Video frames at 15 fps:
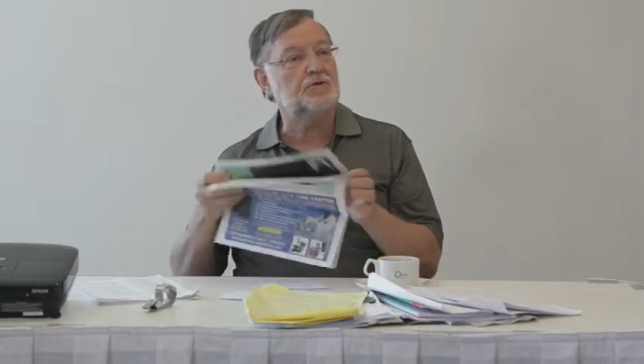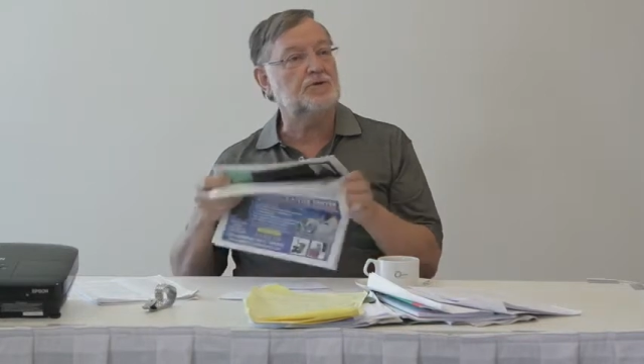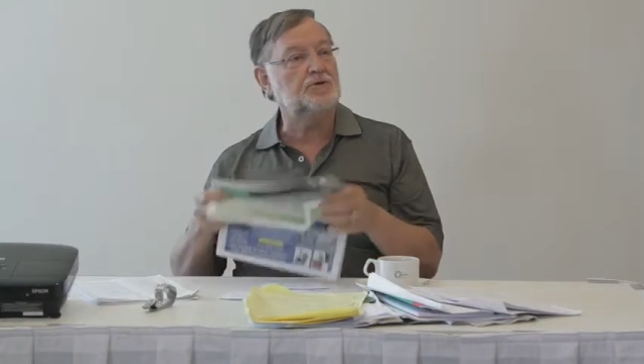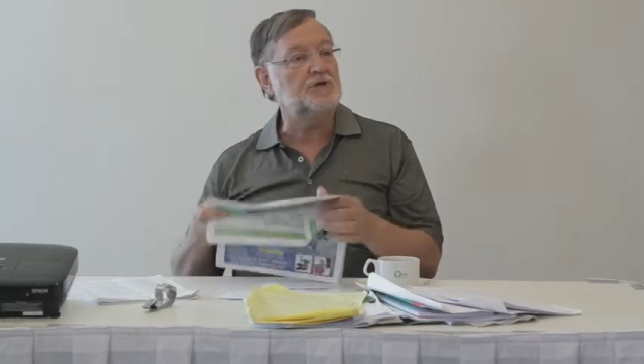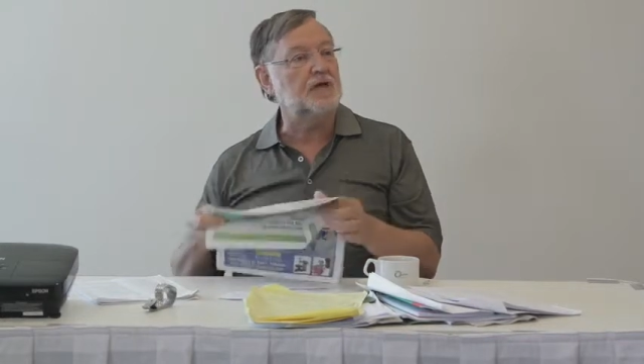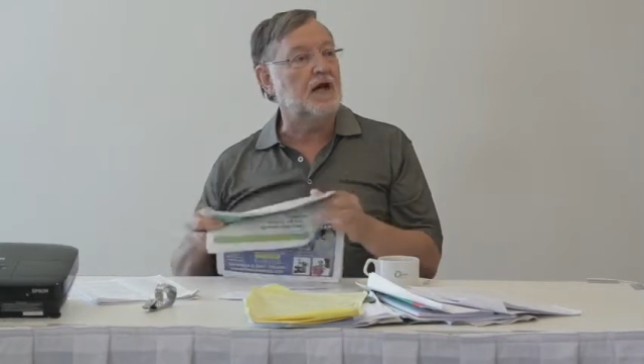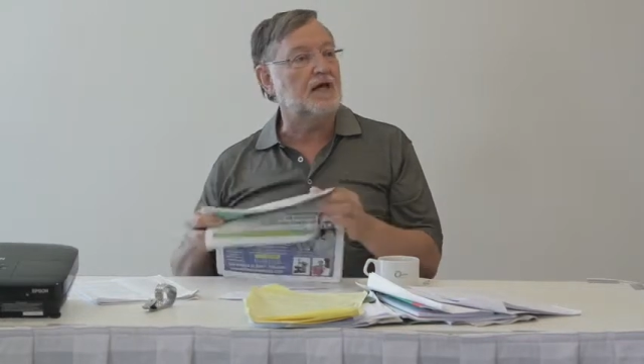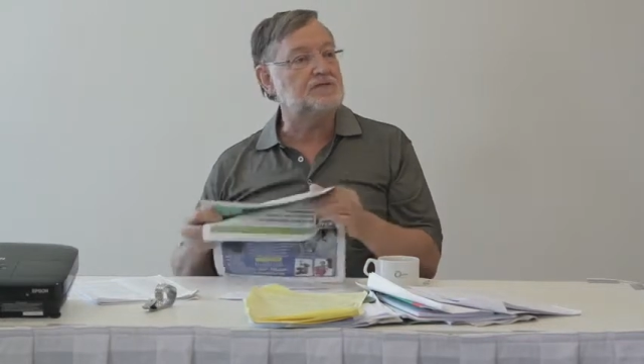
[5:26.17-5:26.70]

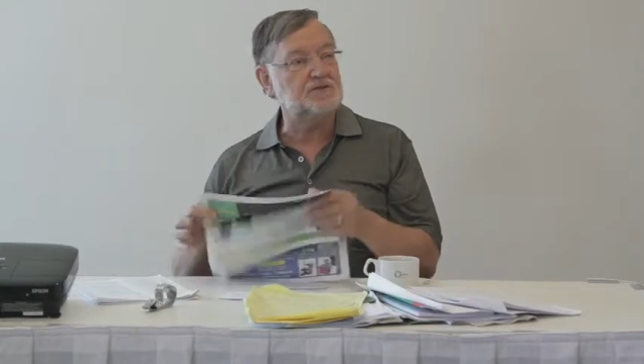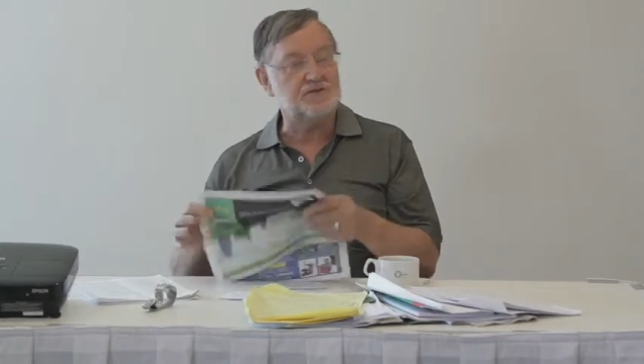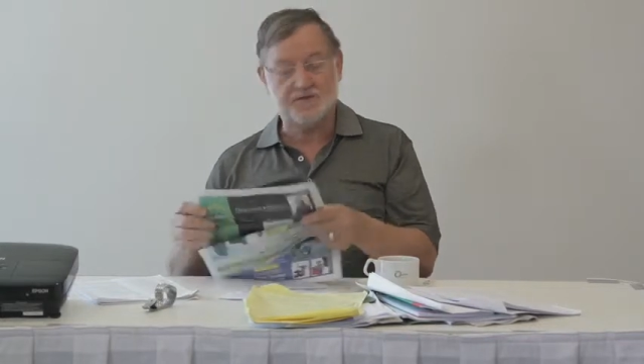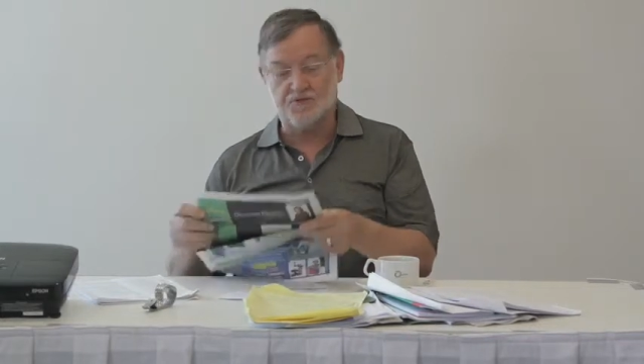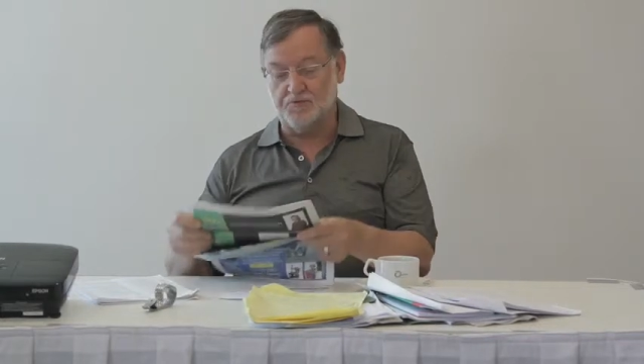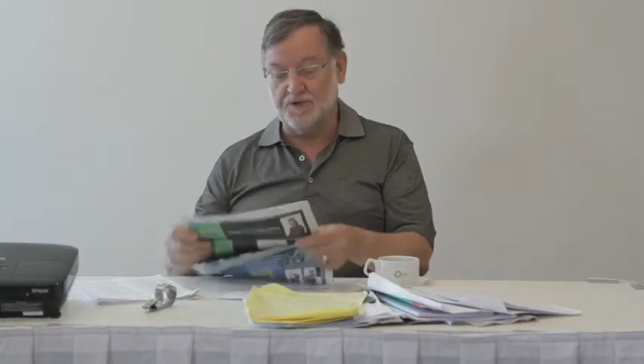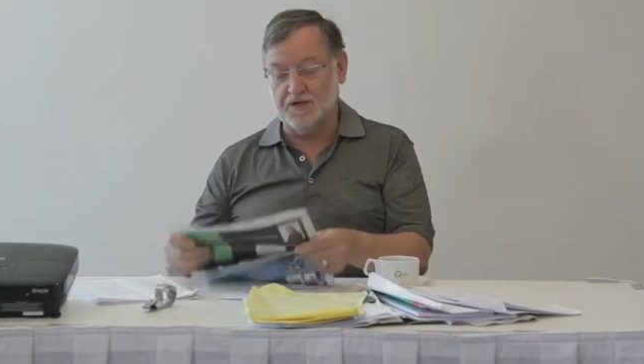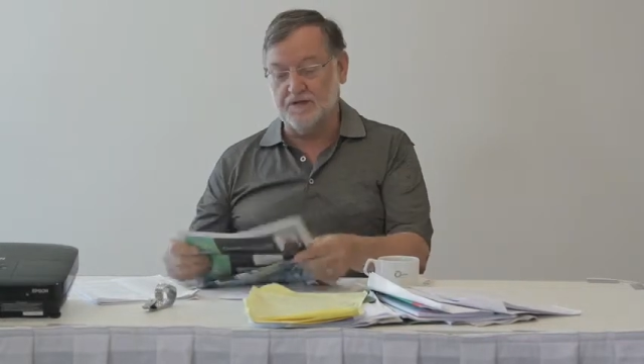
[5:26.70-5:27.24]
she asked us
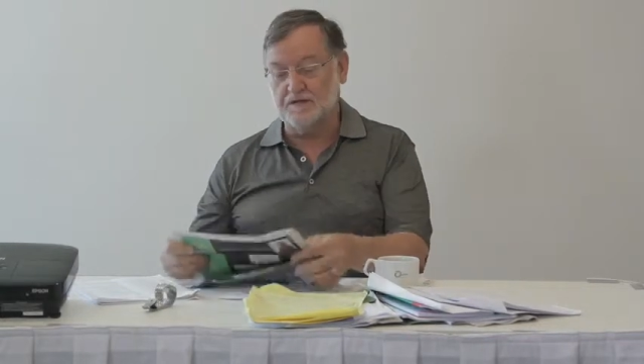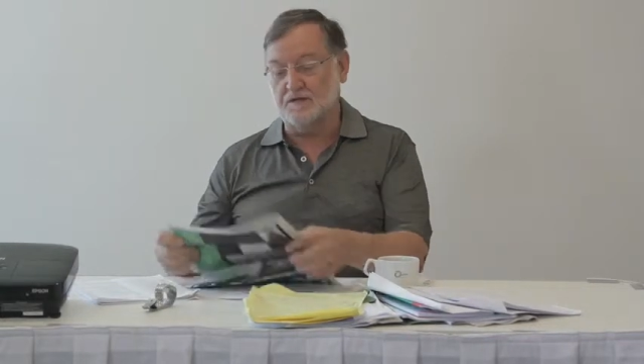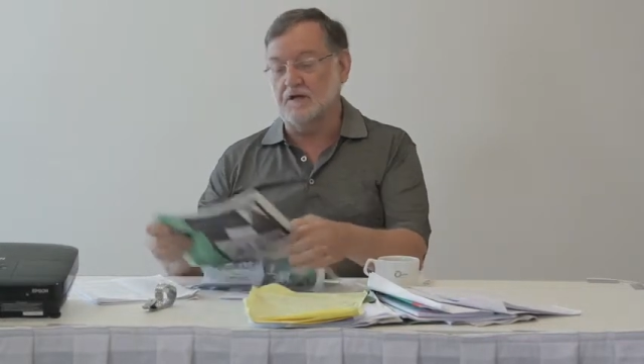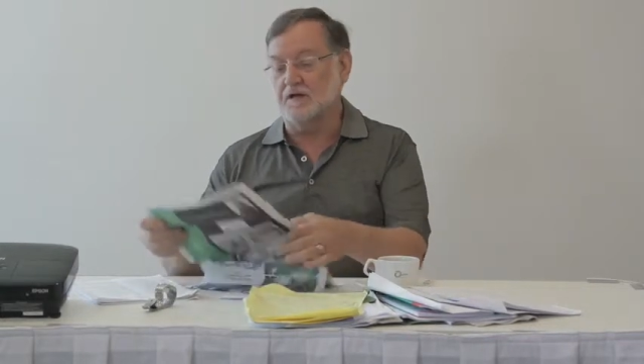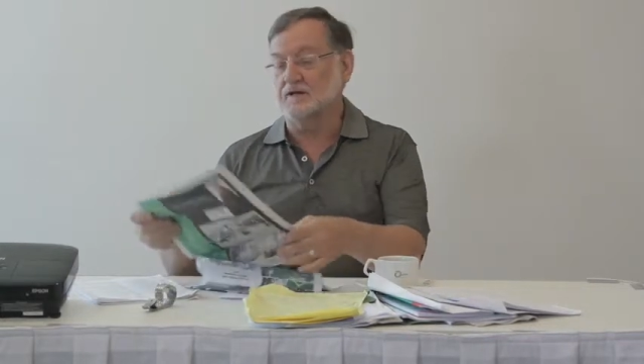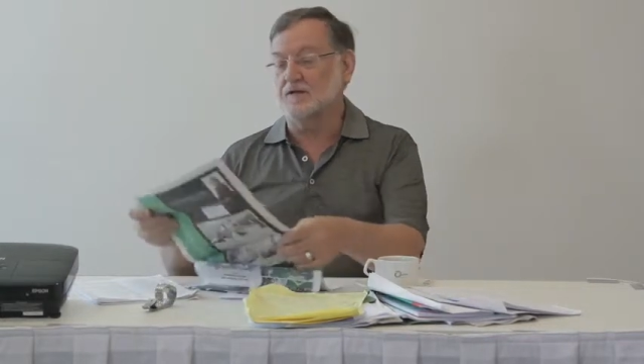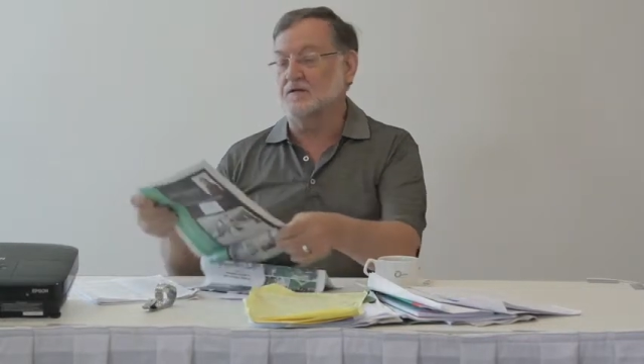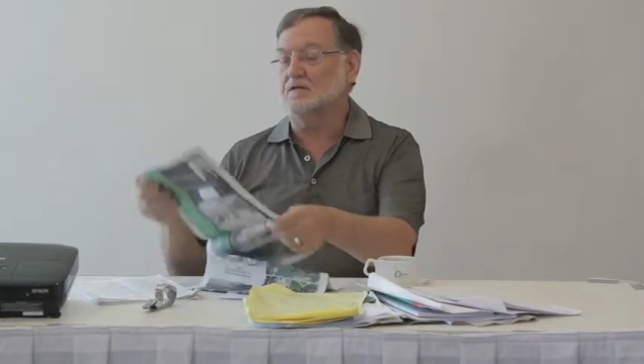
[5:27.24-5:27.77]
to read an
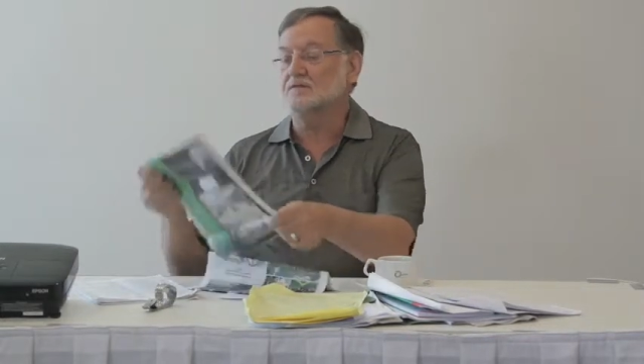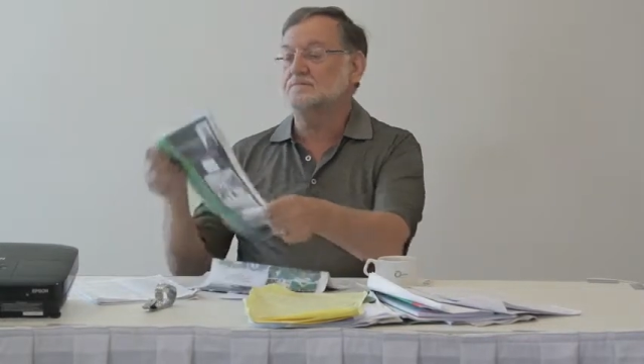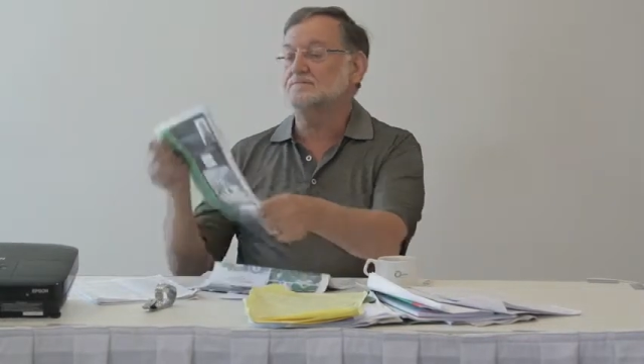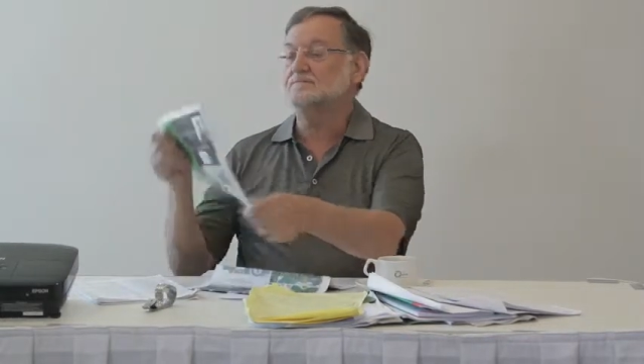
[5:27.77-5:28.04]
article